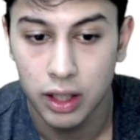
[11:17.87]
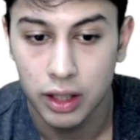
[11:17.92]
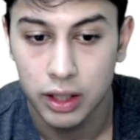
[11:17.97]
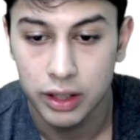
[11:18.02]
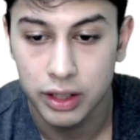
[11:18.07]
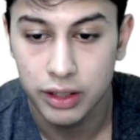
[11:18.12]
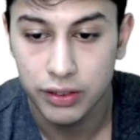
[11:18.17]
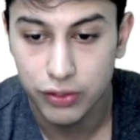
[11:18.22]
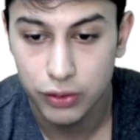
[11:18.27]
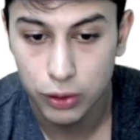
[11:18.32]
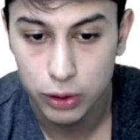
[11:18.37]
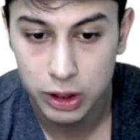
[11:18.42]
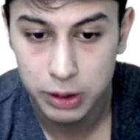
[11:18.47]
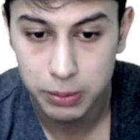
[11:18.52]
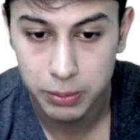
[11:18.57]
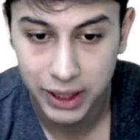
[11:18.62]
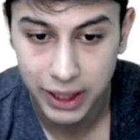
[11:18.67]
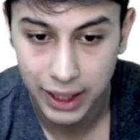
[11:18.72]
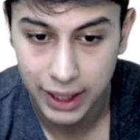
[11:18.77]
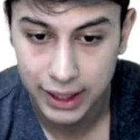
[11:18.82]
The force
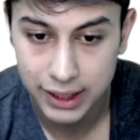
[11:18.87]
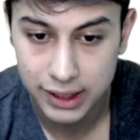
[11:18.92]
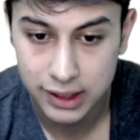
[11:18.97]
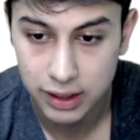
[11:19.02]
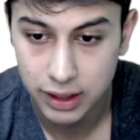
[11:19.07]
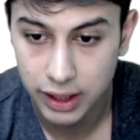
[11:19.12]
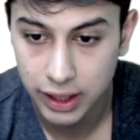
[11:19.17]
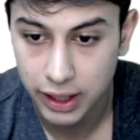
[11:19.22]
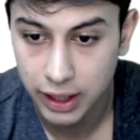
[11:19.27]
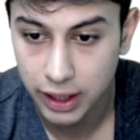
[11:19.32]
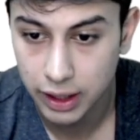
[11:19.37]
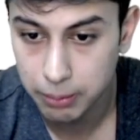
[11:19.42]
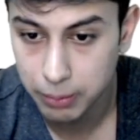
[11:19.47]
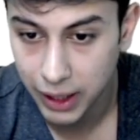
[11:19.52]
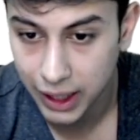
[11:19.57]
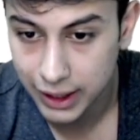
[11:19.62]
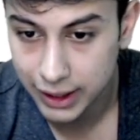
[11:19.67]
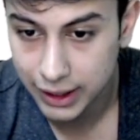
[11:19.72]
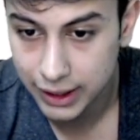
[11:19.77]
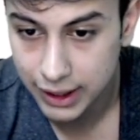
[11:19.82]
being exerted
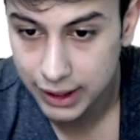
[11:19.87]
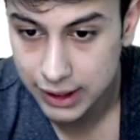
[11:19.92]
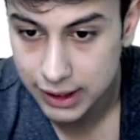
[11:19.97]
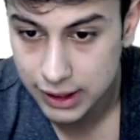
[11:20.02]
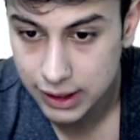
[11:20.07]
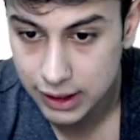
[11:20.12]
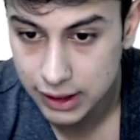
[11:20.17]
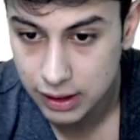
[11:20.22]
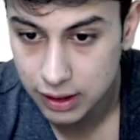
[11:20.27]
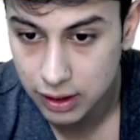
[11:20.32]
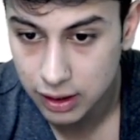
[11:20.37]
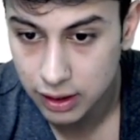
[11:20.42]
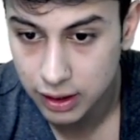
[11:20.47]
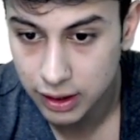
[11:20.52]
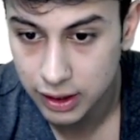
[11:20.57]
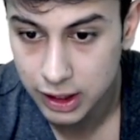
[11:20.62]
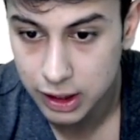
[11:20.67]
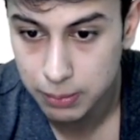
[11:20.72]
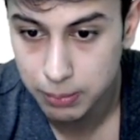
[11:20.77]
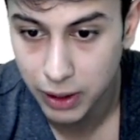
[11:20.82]
by this
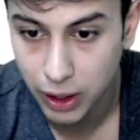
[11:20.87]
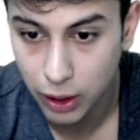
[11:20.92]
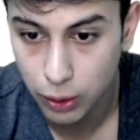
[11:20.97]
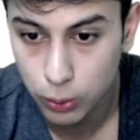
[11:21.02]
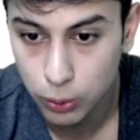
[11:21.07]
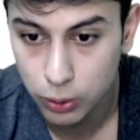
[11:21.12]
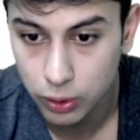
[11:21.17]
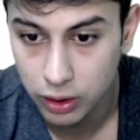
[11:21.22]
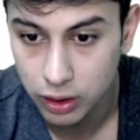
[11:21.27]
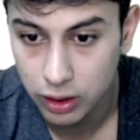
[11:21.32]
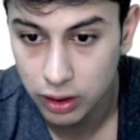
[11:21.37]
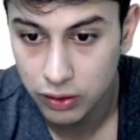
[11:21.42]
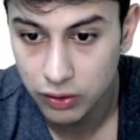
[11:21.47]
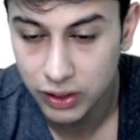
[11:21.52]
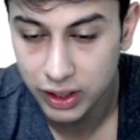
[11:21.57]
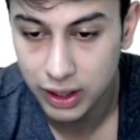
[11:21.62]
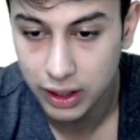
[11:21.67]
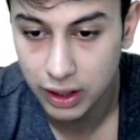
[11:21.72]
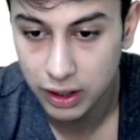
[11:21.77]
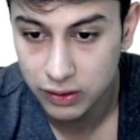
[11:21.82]
balloon
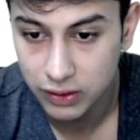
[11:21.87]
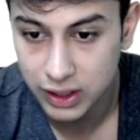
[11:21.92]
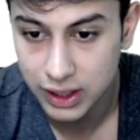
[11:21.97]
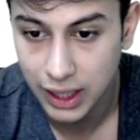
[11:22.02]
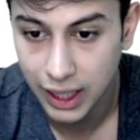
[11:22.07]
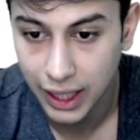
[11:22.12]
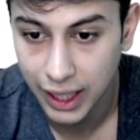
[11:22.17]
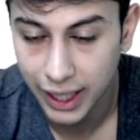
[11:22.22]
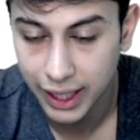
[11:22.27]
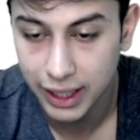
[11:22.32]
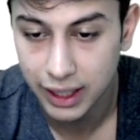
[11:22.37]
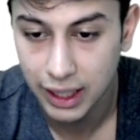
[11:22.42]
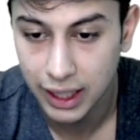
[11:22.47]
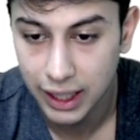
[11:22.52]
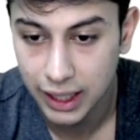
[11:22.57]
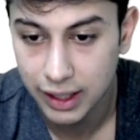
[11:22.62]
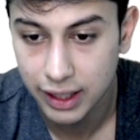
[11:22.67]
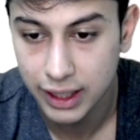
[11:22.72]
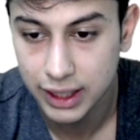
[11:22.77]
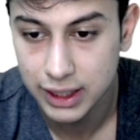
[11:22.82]
which had
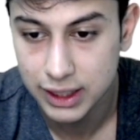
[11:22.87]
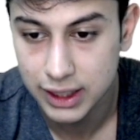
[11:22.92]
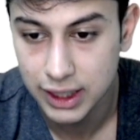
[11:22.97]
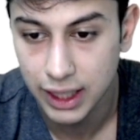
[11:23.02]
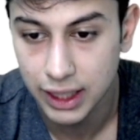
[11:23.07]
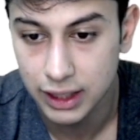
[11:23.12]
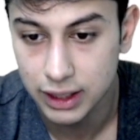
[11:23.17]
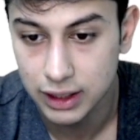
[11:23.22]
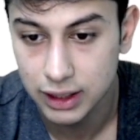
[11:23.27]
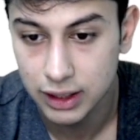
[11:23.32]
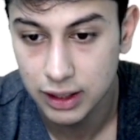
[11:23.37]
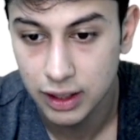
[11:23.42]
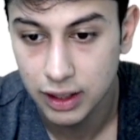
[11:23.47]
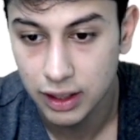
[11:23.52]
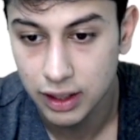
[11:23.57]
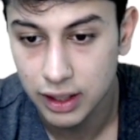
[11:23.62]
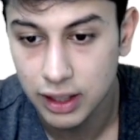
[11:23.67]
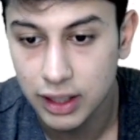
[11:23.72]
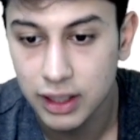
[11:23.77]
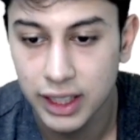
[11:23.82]
electric charge,
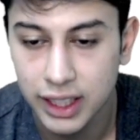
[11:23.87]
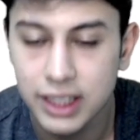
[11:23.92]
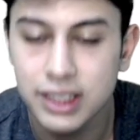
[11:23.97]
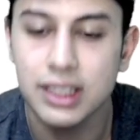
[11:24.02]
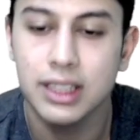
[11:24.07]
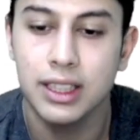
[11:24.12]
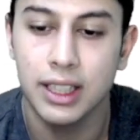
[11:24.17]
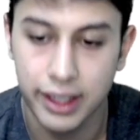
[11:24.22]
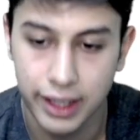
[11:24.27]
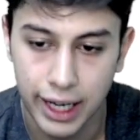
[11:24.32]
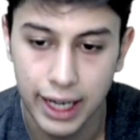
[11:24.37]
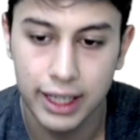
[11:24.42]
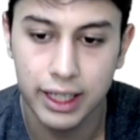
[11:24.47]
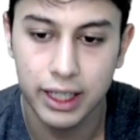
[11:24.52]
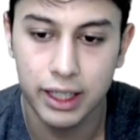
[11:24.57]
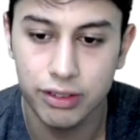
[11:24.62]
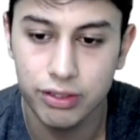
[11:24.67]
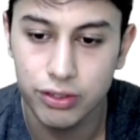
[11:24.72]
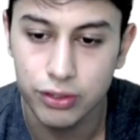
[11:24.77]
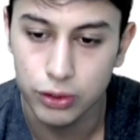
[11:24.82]
it is an
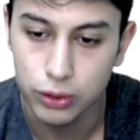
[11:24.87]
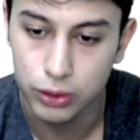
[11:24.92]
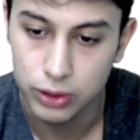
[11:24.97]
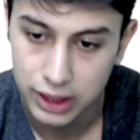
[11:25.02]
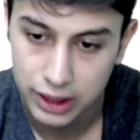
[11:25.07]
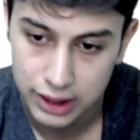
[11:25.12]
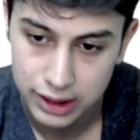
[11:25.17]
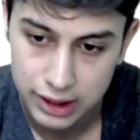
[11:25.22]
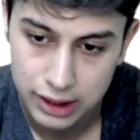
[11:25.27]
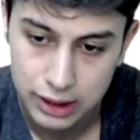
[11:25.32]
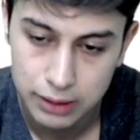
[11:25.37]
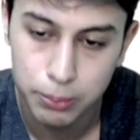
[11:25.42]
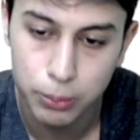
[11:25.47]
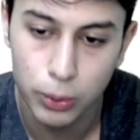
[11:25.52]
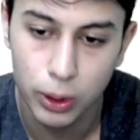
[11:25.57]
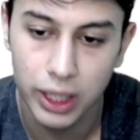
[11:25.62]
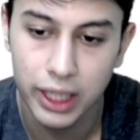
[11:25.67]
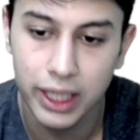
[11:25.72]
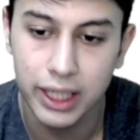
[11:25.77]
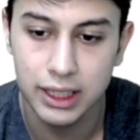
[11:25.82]
attractive force. It's
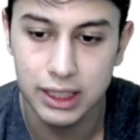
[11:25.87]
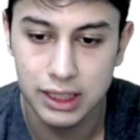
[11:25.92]
pulling